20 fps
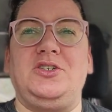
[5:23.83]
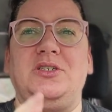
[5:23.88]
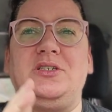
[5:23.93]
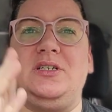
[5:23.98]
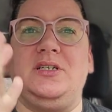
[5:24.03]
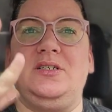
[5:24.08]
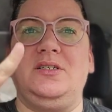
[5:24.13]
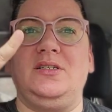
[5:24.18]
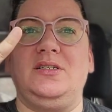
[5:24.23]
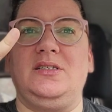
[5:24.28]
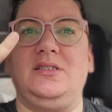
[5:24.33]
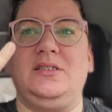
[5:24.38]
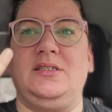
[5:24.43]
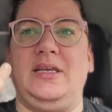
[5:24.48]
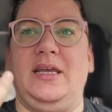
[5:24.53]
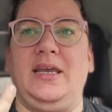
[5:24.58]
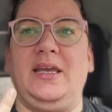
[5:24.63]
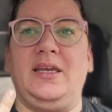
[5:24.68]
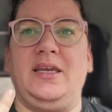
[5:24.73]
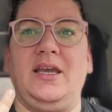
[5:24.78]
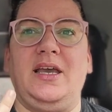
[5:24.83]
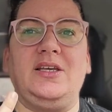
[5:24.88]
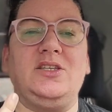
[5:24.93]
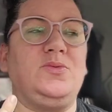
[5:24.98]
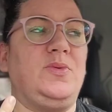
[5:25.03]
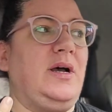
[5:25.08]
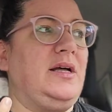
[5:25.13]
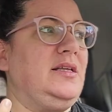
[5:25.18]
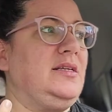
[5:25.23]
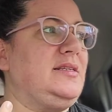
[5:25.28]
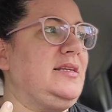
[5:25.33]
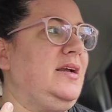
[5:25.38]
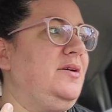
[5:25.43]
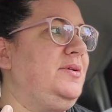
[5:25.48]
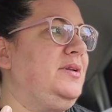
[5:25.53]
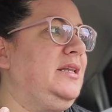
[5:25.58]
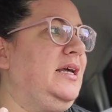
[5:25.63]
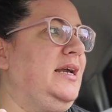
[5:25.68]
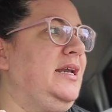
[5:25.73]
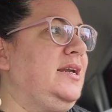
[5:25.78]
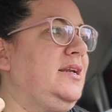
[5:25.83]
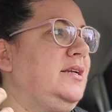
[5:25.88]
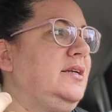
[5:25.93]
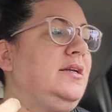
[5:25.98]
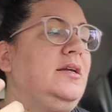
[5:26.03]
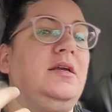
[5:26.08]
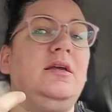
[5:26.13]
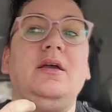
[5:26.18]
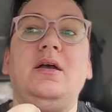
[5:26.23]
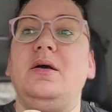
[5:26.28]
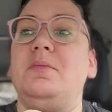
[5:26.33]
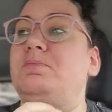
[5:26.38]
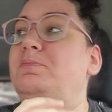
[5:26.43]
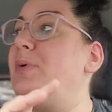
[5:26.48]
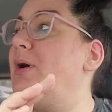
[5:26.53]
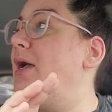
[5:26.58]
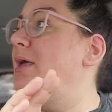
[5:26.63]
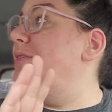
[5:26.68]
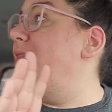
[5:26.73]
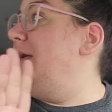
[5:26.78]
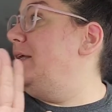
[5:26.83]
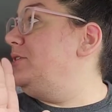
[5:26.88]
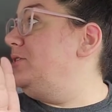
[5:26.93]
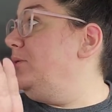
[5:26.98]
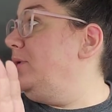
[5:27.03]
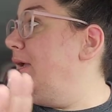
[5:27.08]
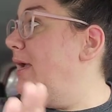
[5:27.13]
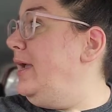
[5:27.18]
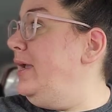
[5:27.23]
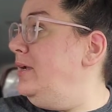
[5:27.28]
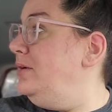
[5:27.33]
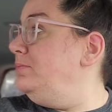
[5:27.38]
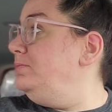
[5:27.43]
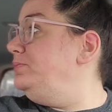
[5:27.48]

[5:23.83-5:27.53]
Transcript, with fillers: It didn't sink as well as I would like, but that's okay.